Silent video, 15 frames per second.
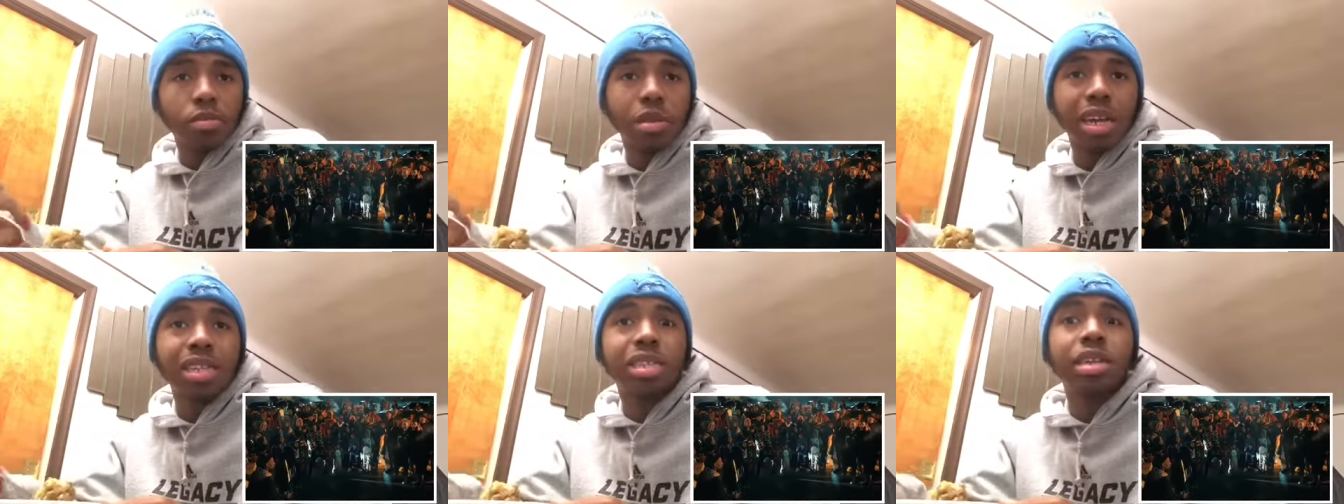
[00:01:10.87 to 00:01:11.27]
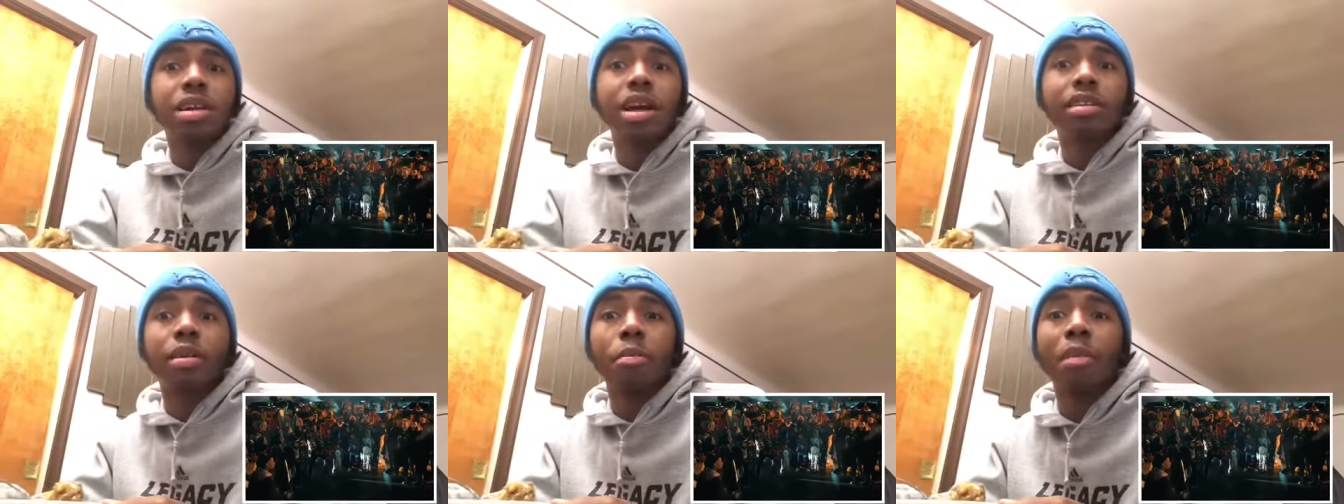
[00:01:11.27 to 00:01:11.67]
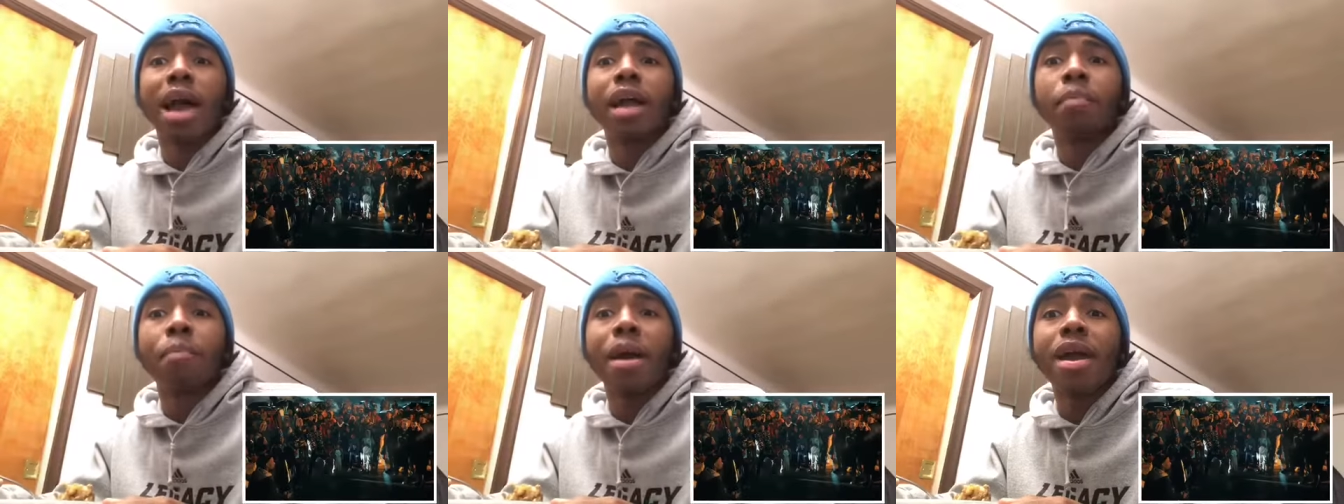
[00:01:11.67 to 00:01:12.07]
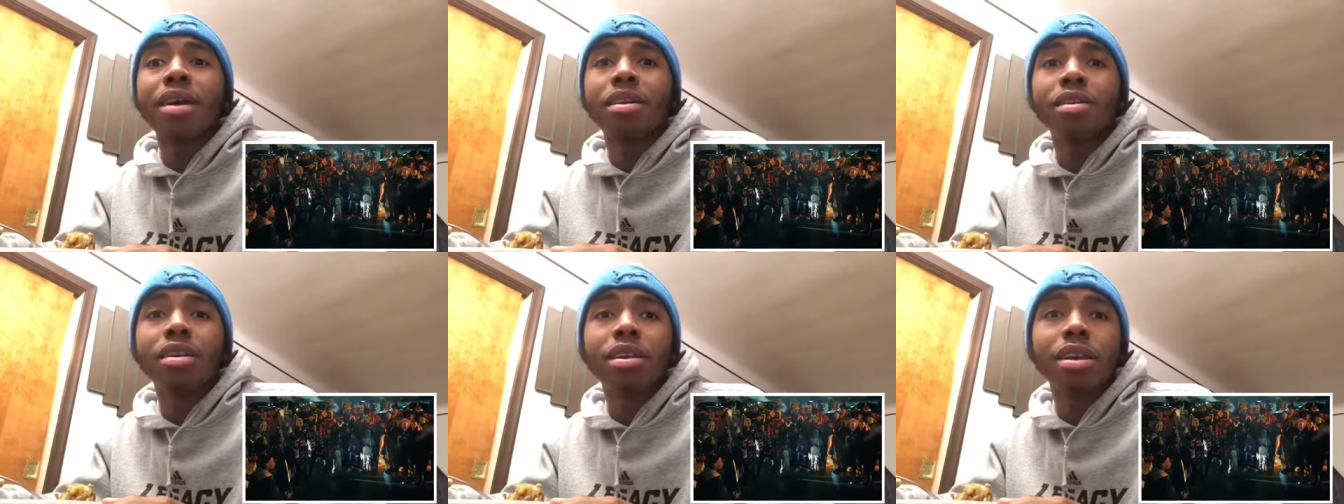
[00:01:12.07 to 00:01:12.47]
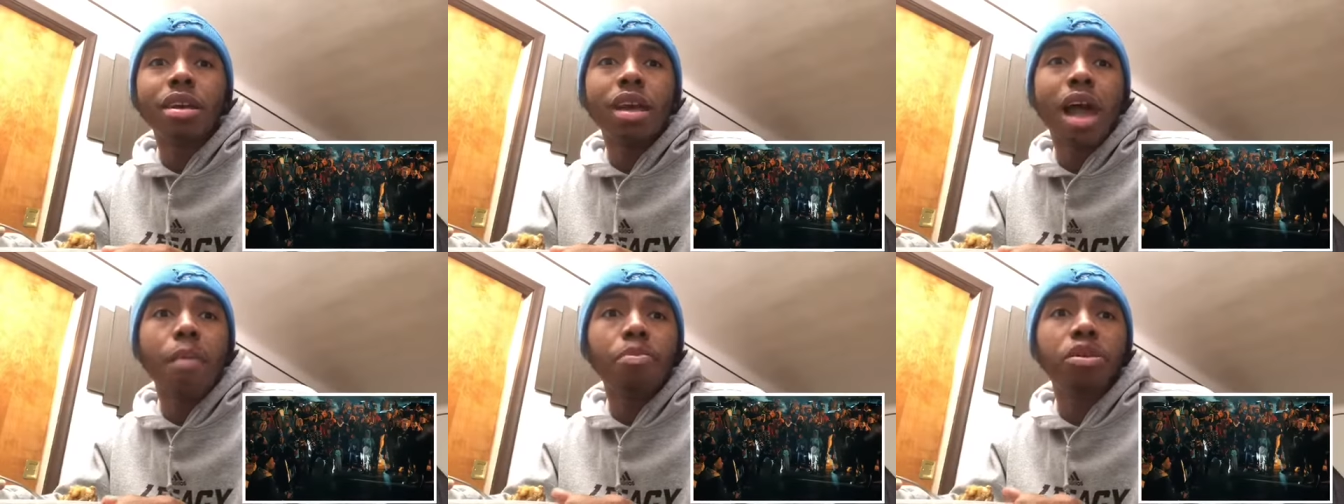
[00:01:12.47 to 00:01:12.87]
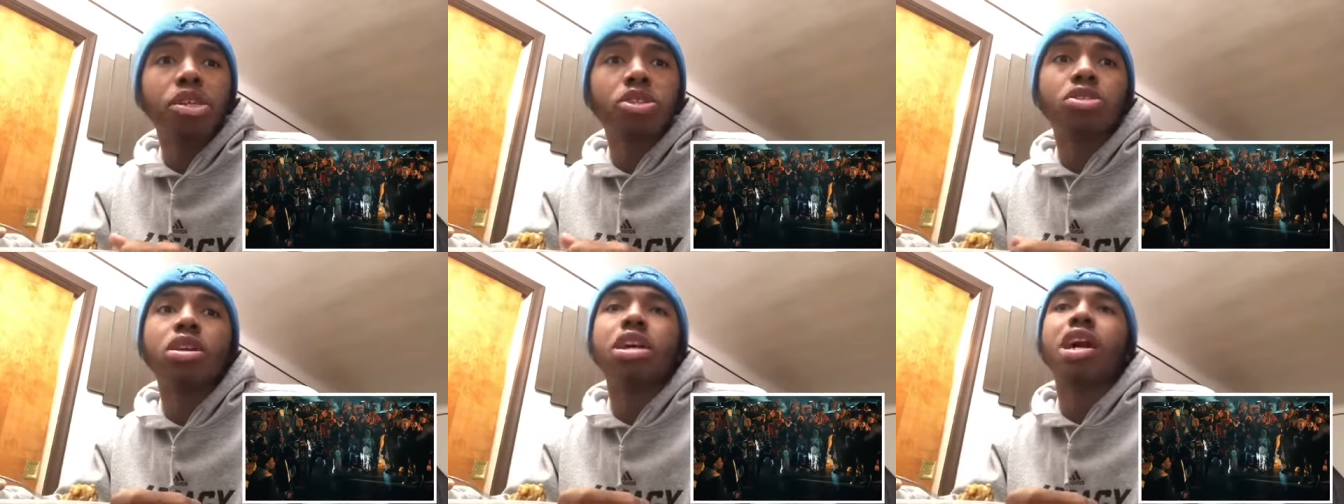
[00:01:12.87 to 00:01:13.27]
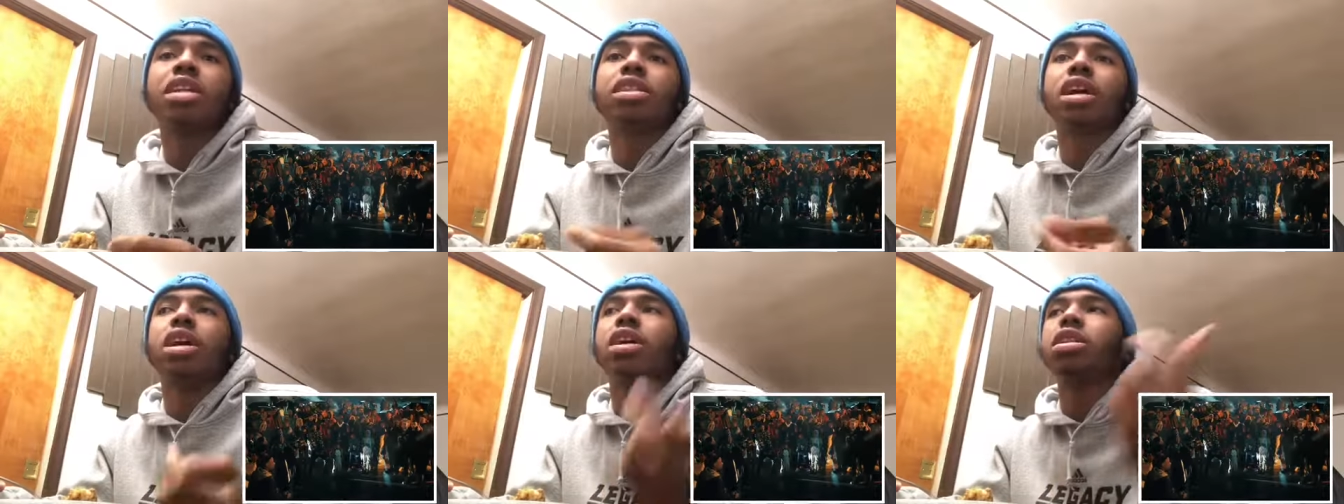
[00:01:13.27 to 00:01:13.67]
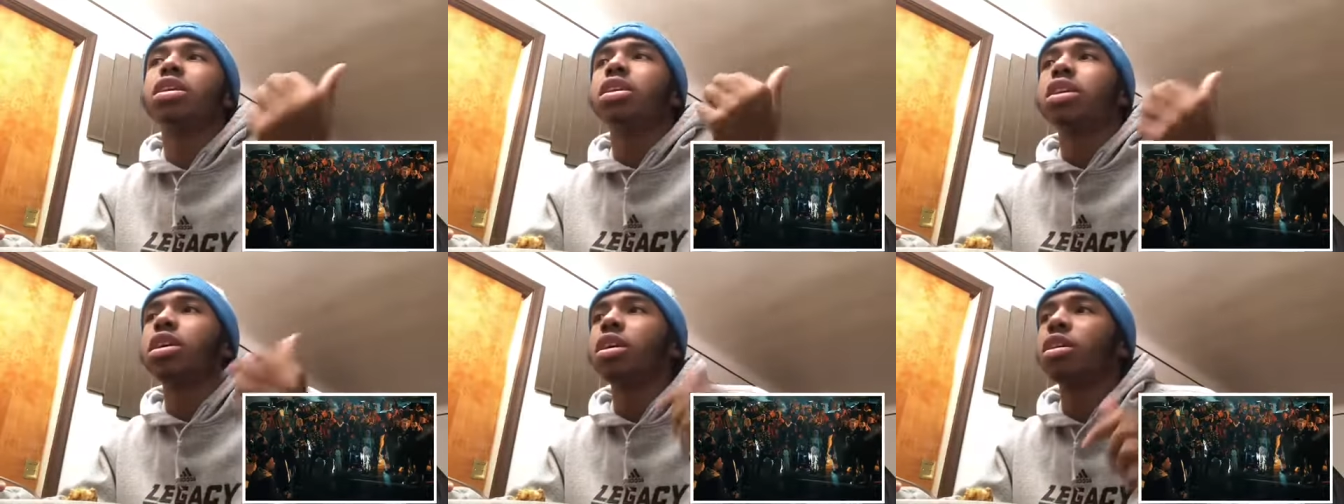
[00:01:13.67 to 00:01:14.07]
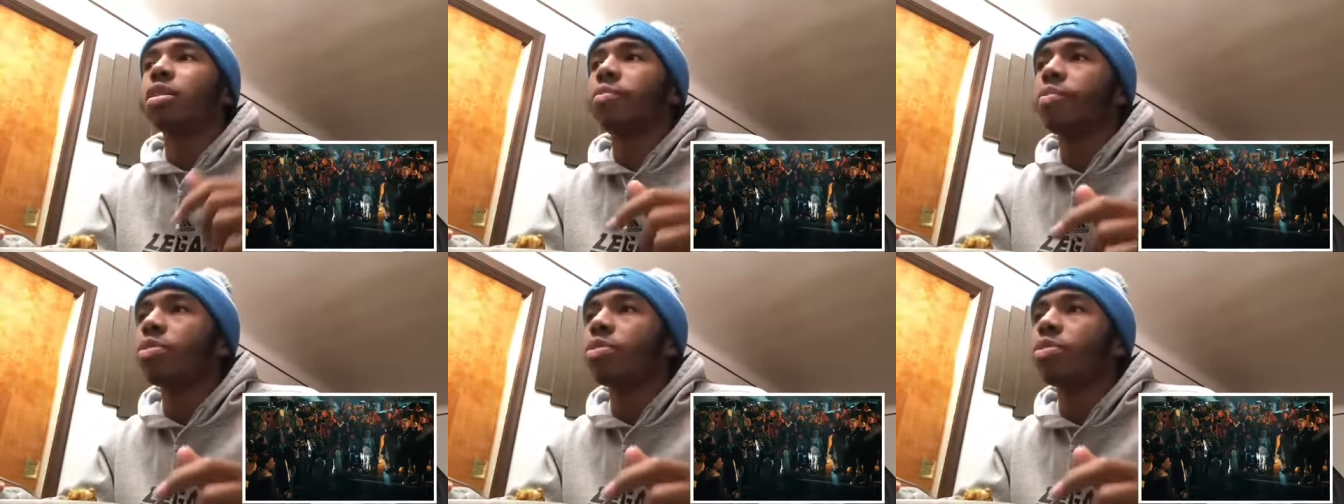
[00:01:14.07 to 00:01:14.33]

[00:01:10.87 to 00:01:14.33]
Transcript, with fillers: This nigga got the backpack here. I'm pretty sure he got that other nigga.